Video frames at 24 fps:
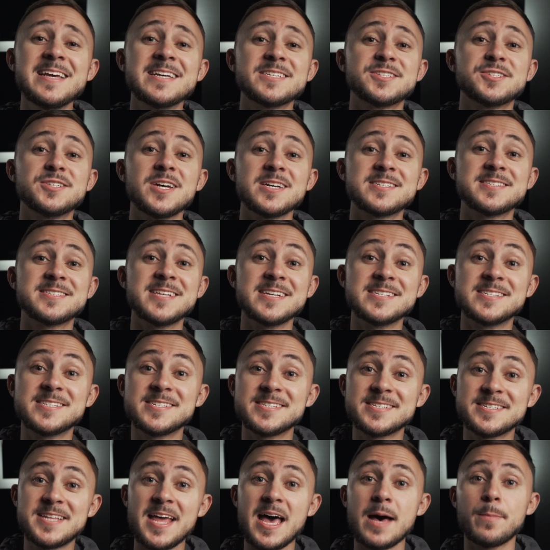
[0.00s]
it's just a
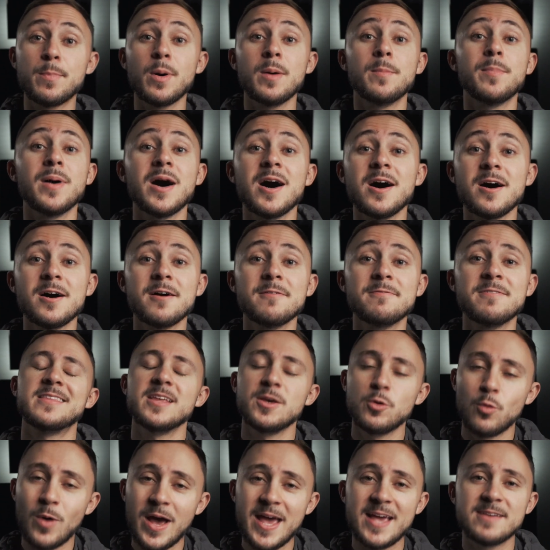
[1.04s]
step above the
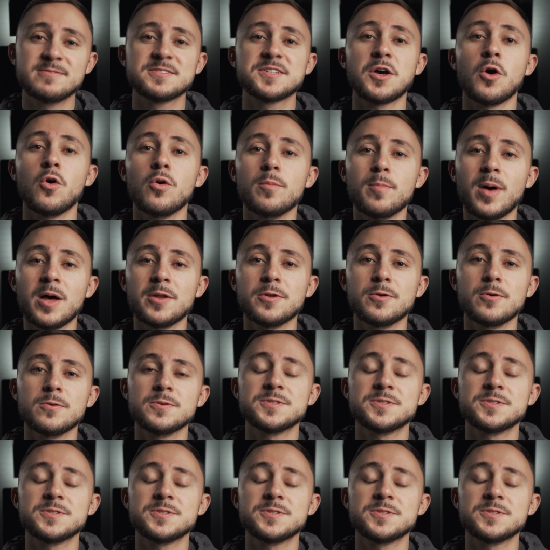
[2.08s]
Waves Gold Bundle.